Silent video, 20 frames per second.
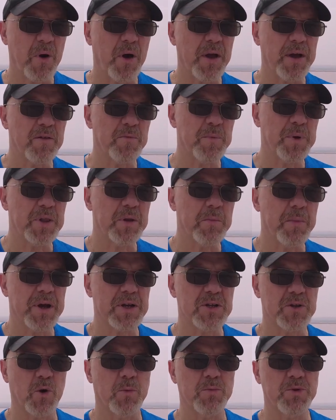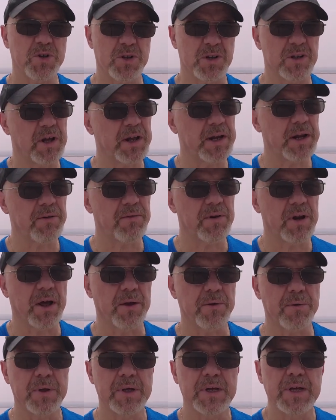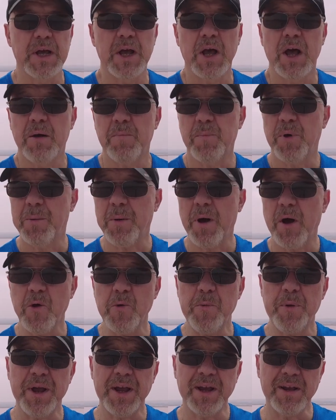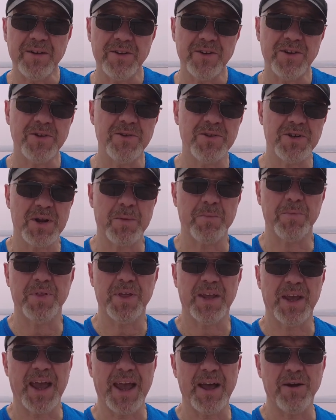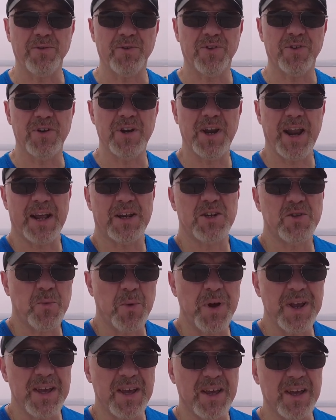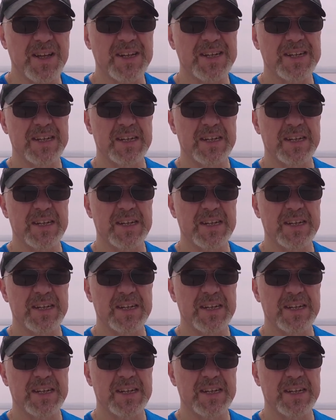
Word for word: might have been the best option, I don't know. But I'm hoping to do something else next week,